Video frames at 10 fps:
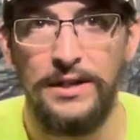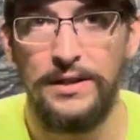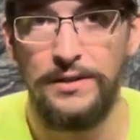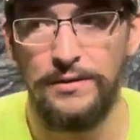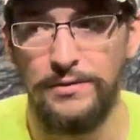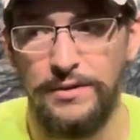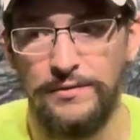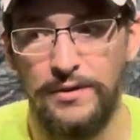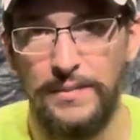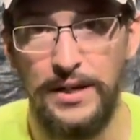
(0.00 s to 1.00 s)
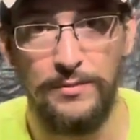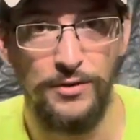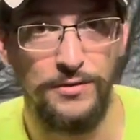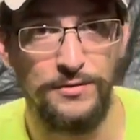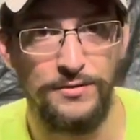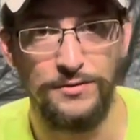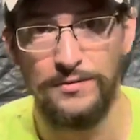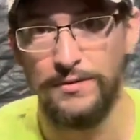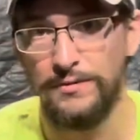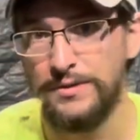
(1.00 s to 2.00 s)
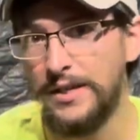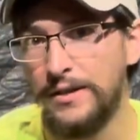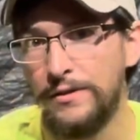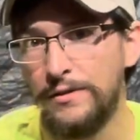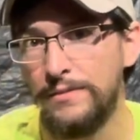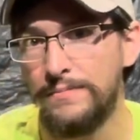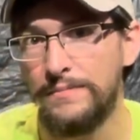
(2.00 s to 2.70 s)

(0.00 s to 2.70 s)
you're going from a Mercruiser to a Crusader